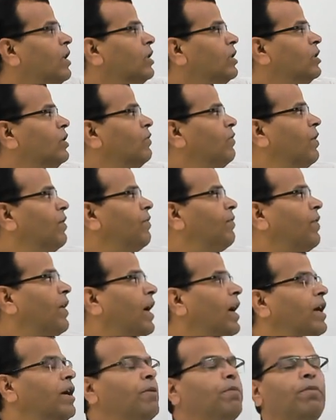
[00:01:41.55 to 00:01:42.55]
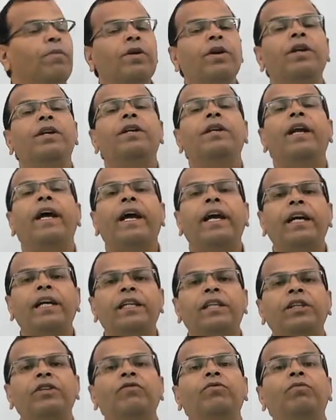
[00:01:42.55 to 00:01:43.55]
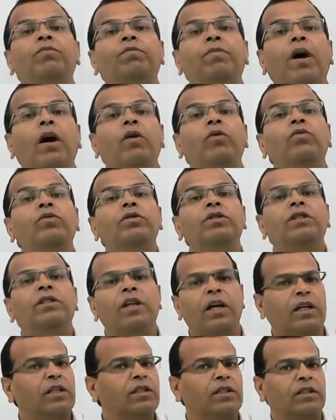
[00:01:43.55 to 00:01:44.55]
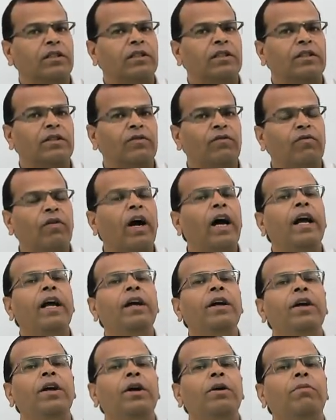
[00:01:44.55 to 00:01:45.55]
you will find negative bound charges. Why?